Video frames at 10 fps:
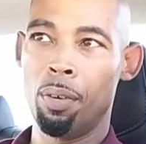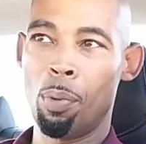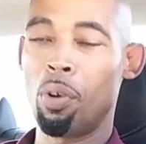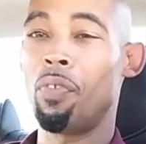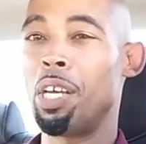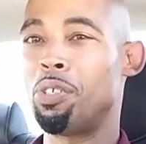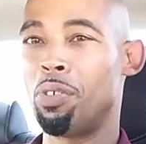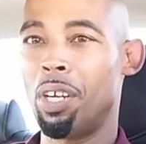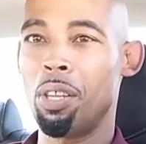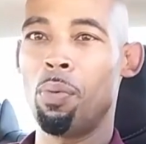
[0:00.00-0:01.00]
motivate
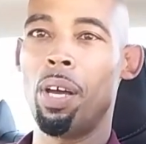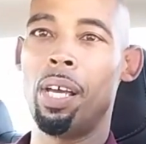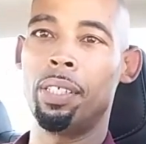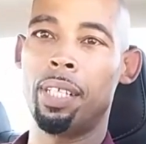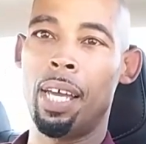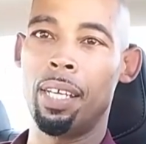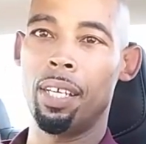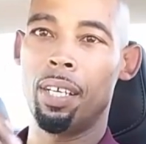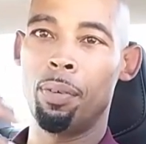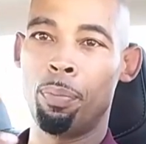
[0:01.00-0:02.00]
you in other ways, like
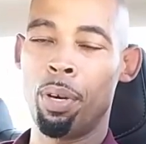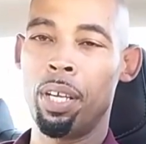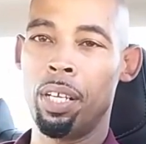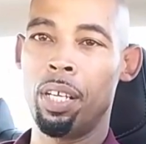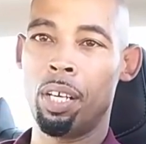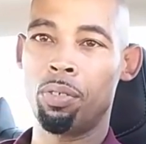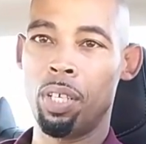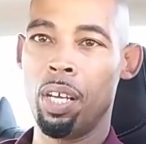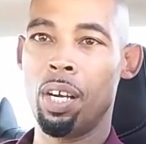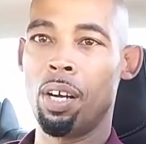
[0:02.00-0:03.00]
bringing in
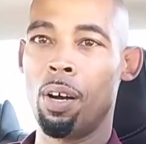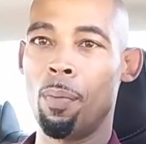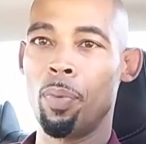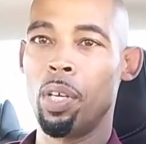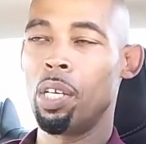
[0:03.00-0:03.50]
extra income.